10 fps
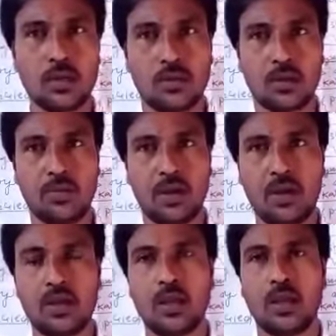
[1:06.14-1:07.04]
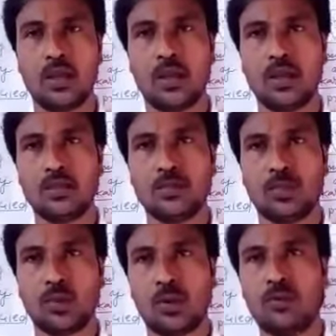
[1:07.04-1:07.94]
government has
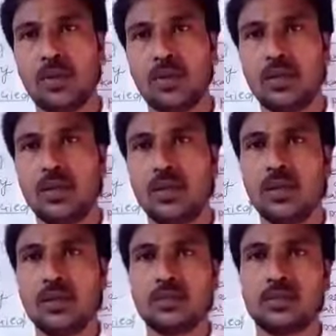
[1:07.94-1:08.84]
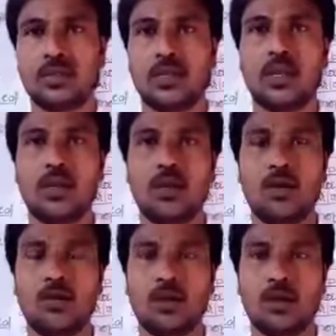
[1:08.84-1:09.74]
properly
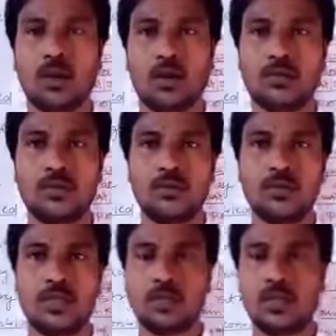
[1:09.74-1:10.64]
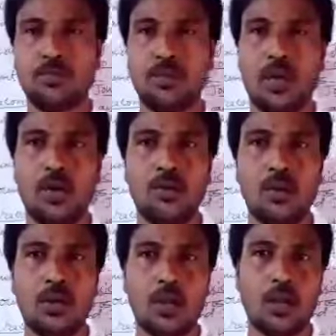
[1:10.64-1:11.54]
shared or distributed the
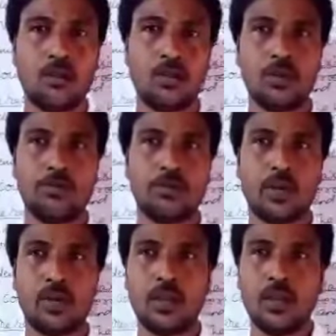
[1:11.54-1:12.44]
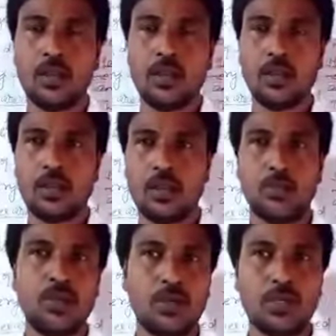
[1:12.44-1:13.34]
power among different
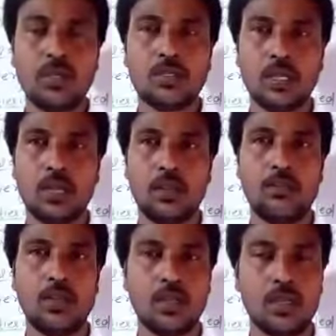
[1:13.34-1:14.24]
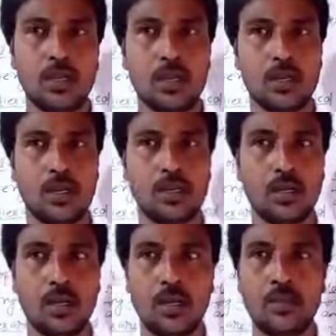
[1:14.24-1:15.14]
communities living in a
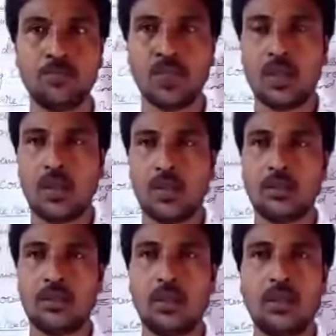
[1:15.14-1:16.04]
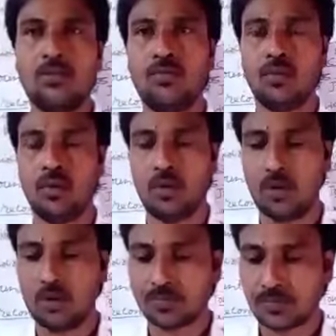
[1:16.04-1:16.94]
country, and
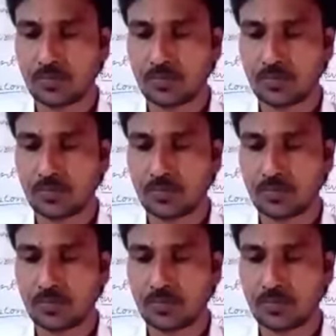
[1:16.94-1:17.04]
therefore